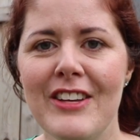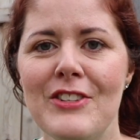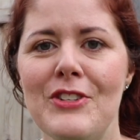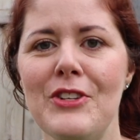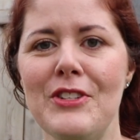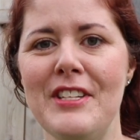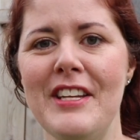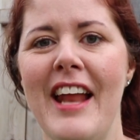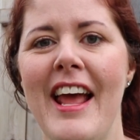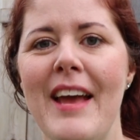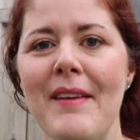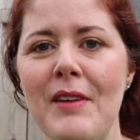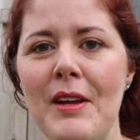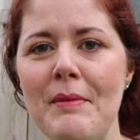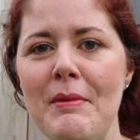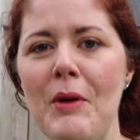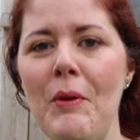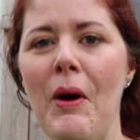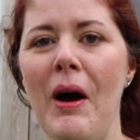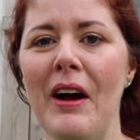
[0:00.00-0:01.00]
So today I'm going
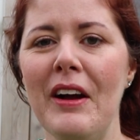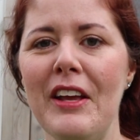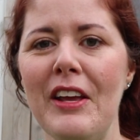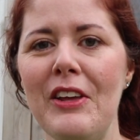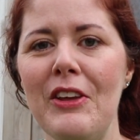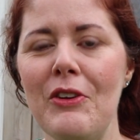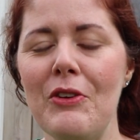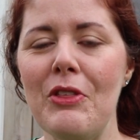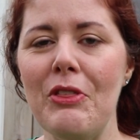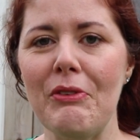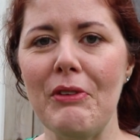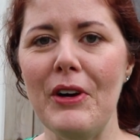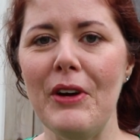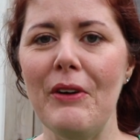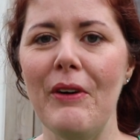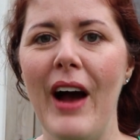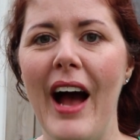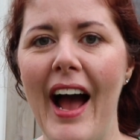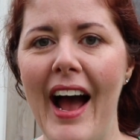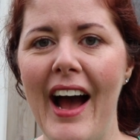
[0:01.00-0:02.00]
to be walking you
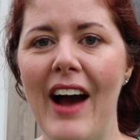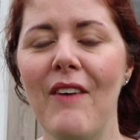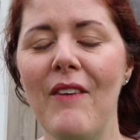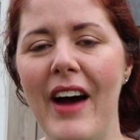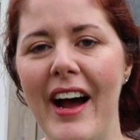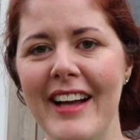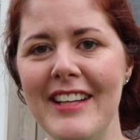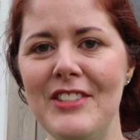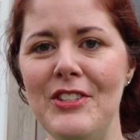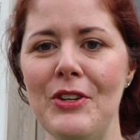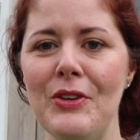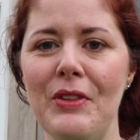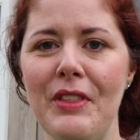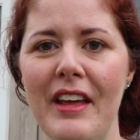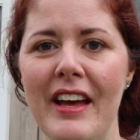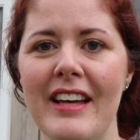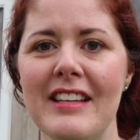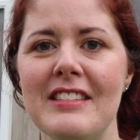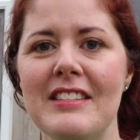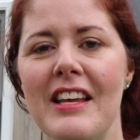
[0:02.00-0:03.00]
through how I do
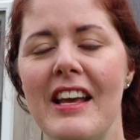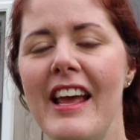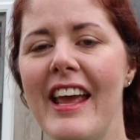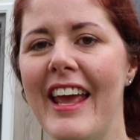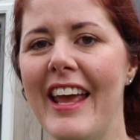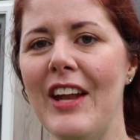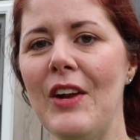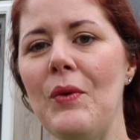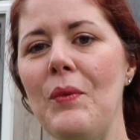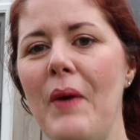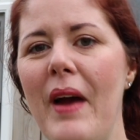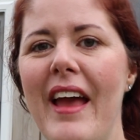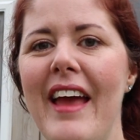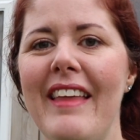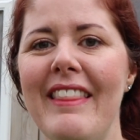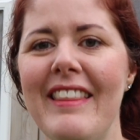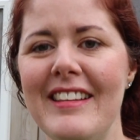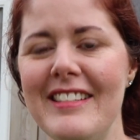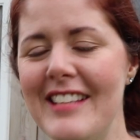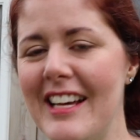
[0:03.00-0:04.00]
this in a
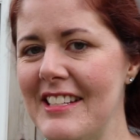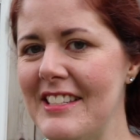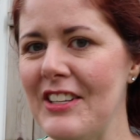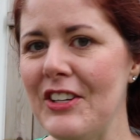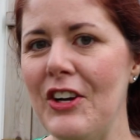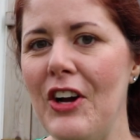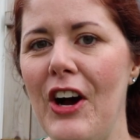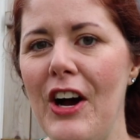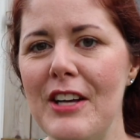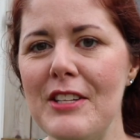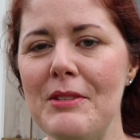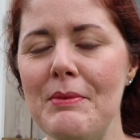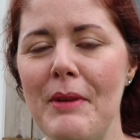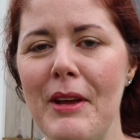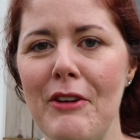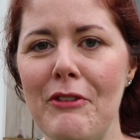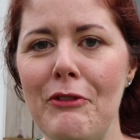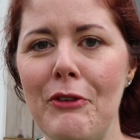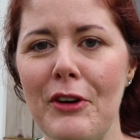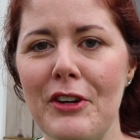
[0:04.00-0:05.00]
way that doesn't cost
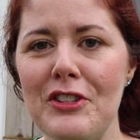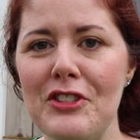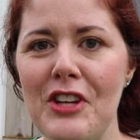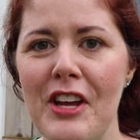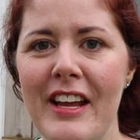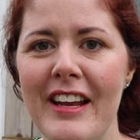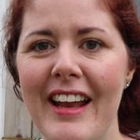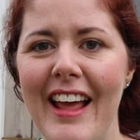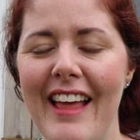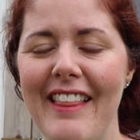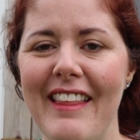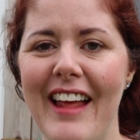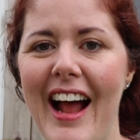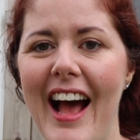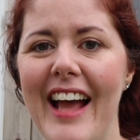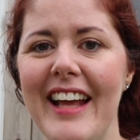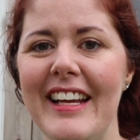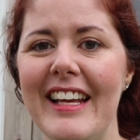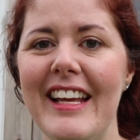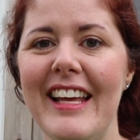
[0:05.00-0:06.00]
me a fortune and that
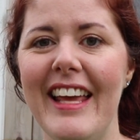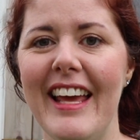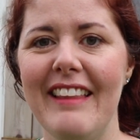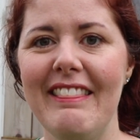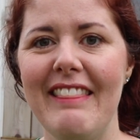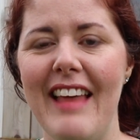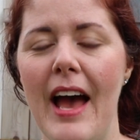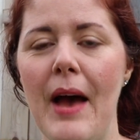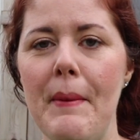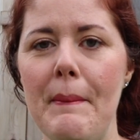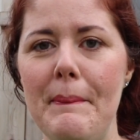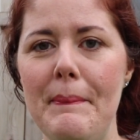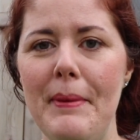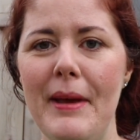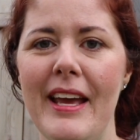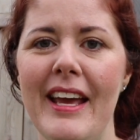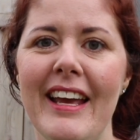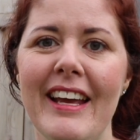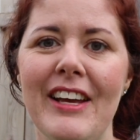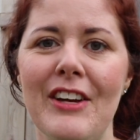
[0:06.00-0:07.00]
I can get that
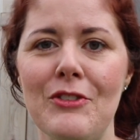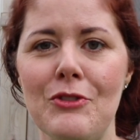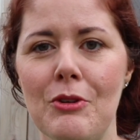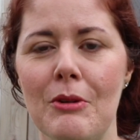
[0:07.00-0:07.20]
big